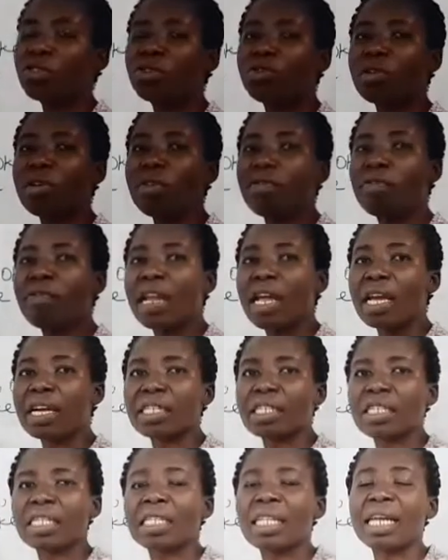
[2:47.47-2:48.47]
to
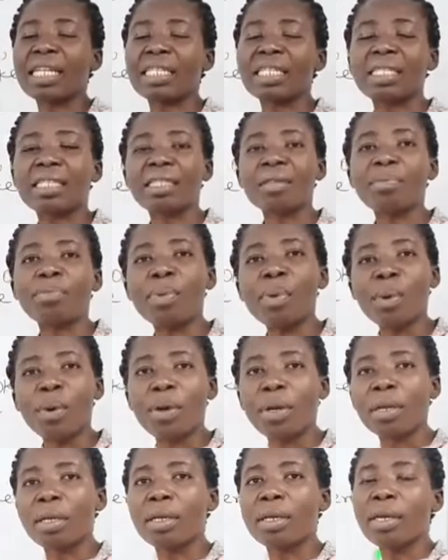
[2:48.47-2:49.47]
reflect that the
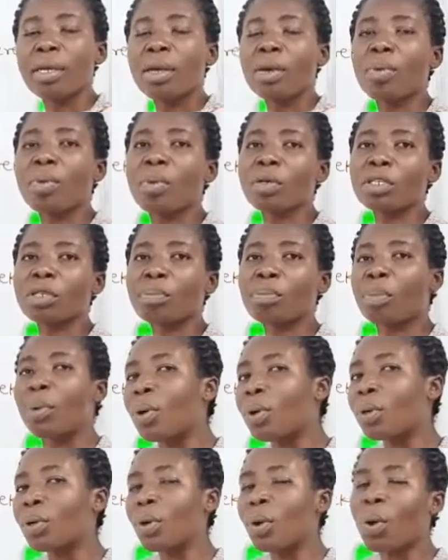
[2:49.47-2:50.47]
boy was
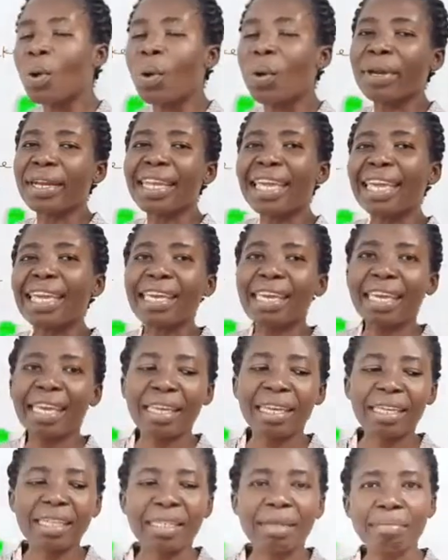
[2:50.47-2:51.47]
born on
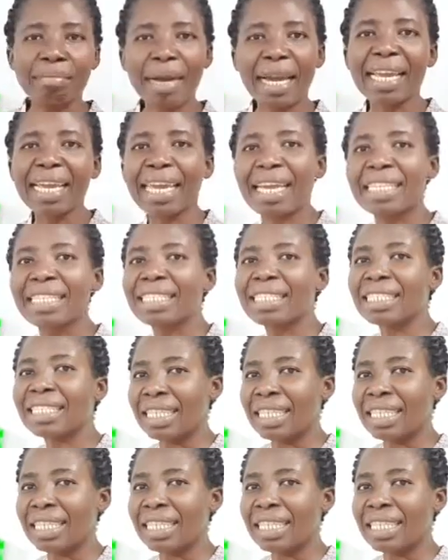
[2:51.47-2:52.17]
Eke market